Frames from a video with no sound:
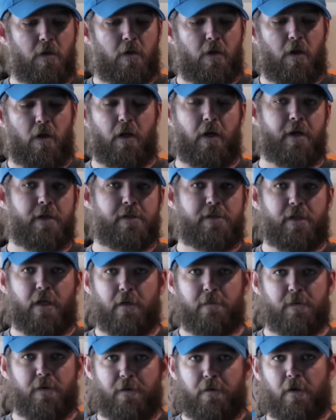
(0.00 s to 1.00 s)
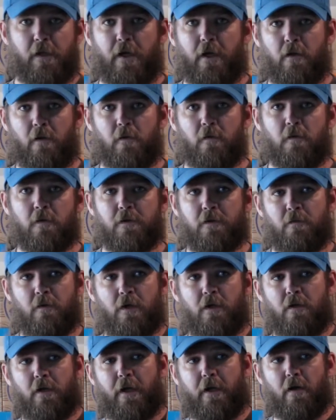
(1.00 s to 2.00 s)
A lot of times with a lighter lure, you
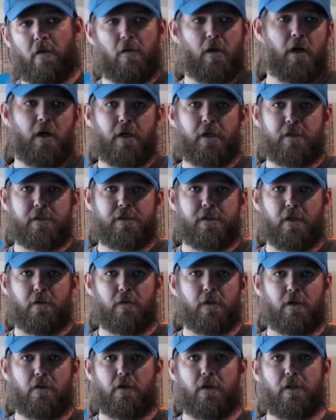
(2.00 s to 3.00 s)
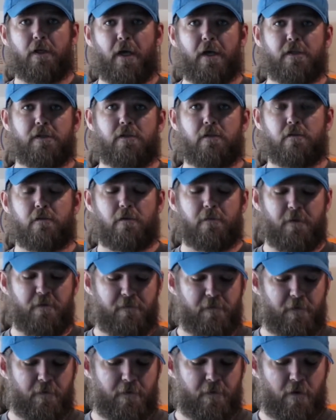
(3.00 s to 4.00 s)
want a lighter line so you can cast a little bit
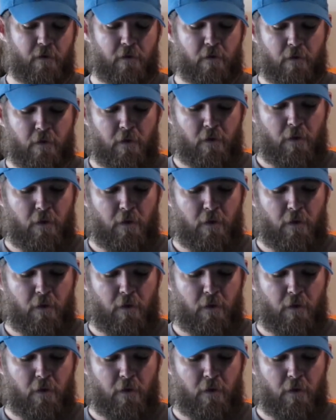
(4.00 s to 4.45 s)
further.